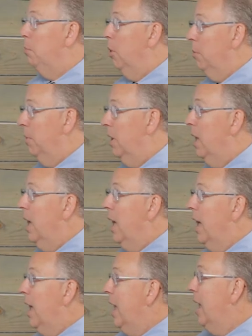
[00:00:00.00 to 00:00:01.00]
appointment
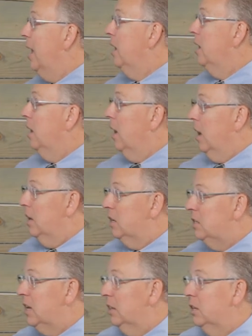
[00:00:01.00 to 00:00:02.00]
and
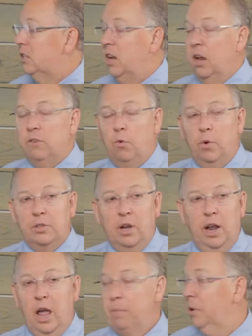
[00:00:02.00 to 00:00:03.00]
set the stage for what's
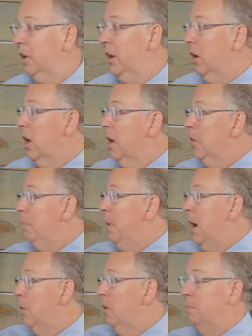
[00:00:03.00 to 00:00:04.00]
going to happen later. The
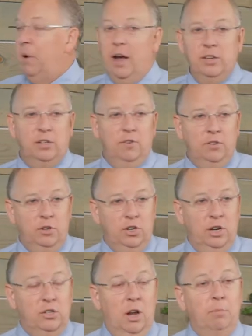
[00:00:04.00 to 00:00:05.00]
power of positive
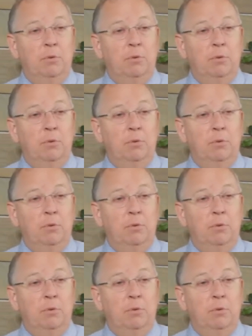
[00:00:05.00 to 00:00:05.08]
suggestion.